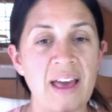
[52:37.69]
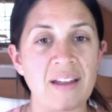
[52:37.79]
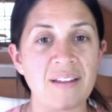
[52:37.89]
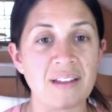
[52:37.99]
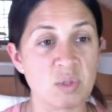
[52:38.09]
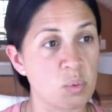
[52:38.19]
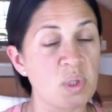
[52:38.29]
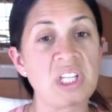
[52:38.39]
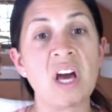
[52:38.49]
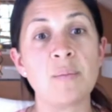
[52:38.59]
and this
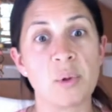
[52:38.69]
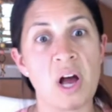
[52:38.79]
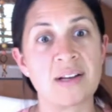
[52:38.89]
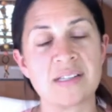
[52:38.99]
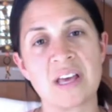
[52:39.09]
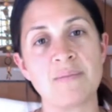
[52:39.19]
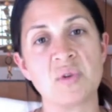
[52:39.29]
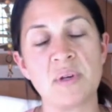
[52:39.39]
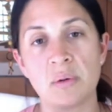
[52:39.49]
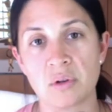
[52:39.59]
really unblocks them
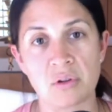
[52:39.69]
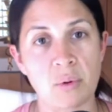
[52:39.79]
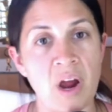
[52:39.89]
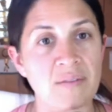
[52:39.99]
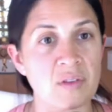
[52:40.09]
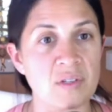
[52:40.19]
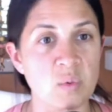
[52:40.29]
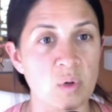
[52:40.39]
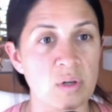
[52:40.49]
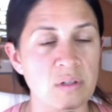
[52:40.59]
to be able to thrive in
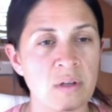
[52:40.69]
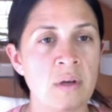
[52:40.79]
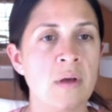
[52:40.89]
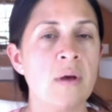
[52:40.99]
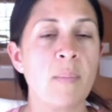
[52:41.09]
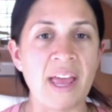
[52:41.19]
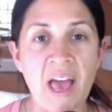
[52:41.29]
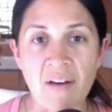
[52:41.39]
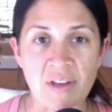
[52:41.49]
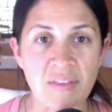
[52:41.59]
this world by
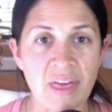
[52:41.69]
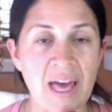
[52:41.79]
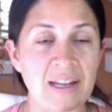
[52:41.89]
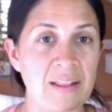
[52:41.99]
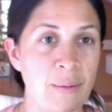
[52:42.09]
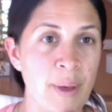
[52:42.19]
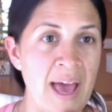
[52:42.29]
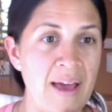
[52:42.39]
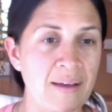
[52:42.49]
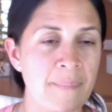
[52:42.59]
having that in the
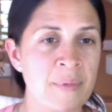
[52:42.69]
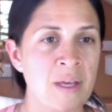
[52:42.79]
bag.